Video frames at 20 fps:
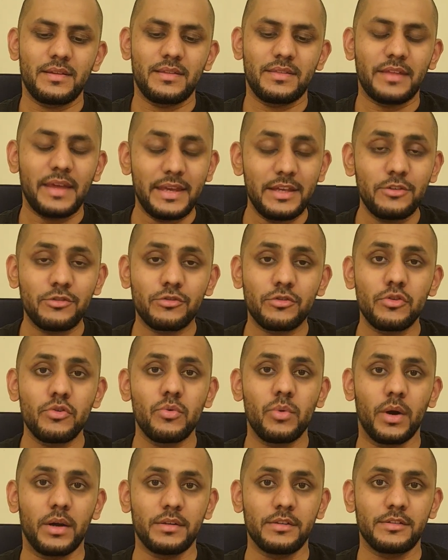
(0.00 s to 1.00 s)
the issue
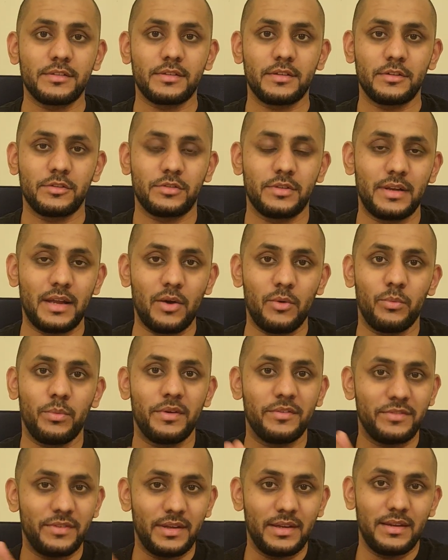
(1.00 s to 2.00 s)
was, so now
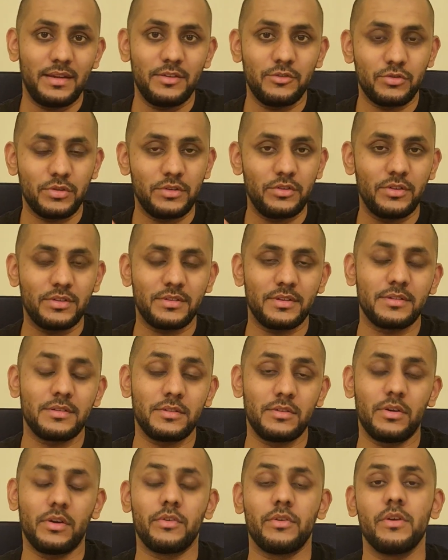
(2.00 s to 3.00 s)
we've introduced the
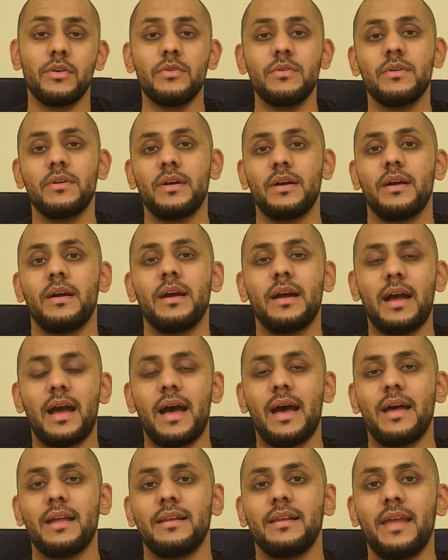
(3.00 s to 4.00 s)
scenario,
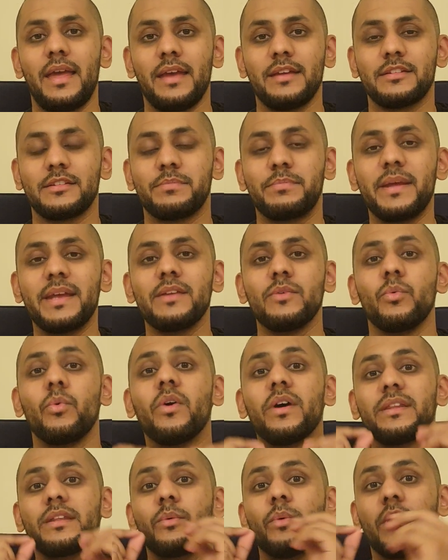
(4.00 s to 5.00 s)
I'll explain
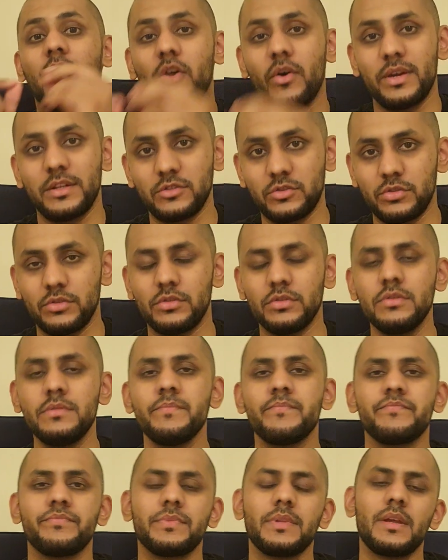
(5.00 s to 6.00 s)
what they were going to do,
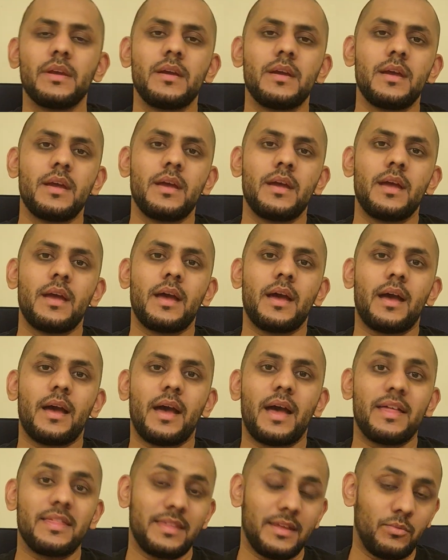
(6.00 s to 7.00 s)

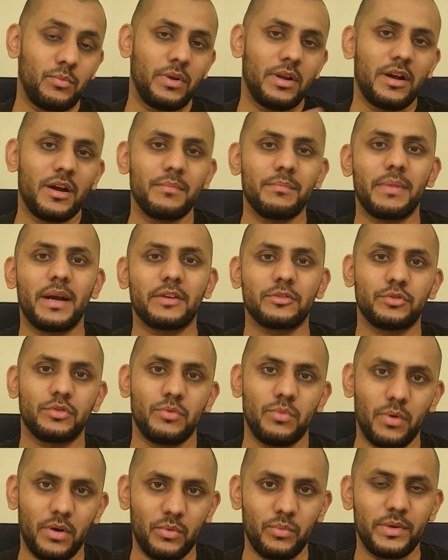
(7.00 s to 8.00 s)
and then we'll come back
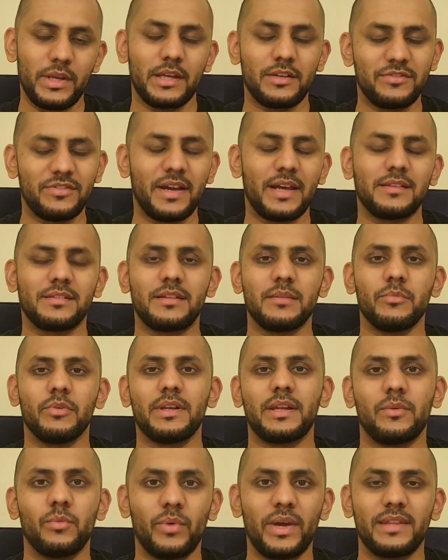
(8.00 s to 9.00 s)
to what we advised them
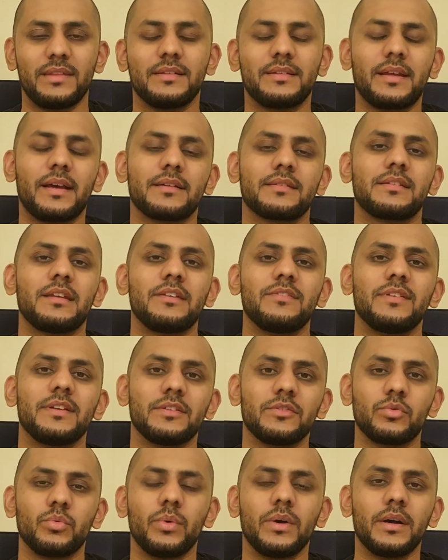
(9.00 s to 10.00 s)
on and where the tax
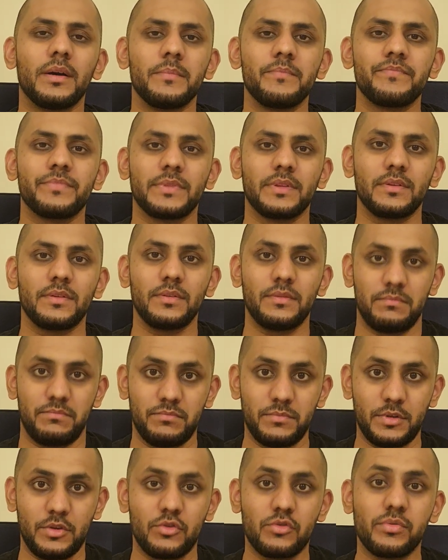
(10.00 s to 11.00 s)
savings were
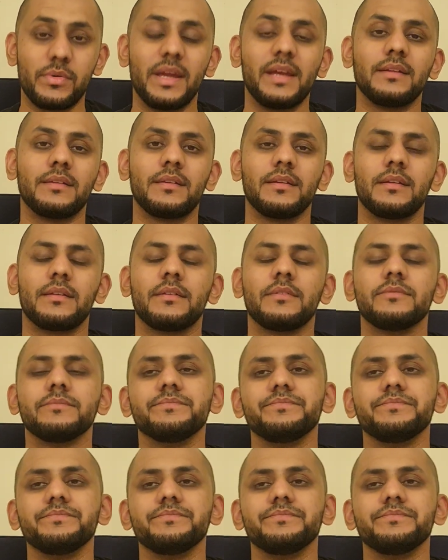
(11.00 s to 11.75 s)
created.